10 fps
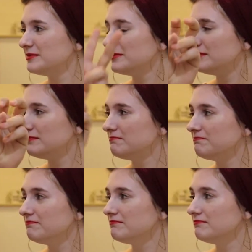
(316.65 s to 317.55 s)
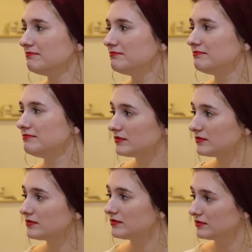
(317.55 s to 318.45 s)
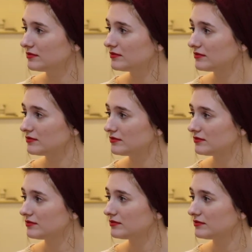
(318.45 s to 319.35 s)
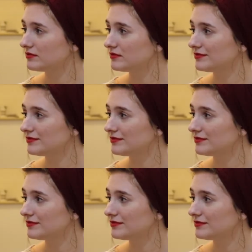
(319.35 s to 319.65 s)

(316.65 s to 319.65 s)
The person shown says nothing.